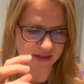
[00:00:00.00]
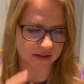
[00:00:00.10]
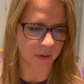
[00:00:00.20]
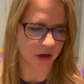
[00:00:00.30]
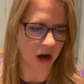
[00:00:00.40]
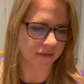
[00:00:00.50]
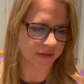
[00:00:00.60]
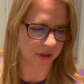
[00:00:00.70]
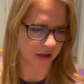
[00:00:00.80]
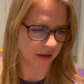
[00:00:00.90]
this is where your
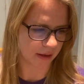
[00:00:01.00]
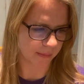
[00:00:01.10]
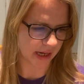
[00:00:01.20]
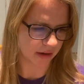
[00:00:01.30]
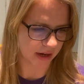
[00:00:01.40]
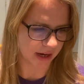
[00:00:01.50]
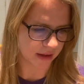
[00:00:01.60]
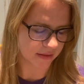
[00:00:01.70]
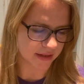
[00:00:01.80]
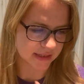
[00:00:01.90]
offspring are going to be, right?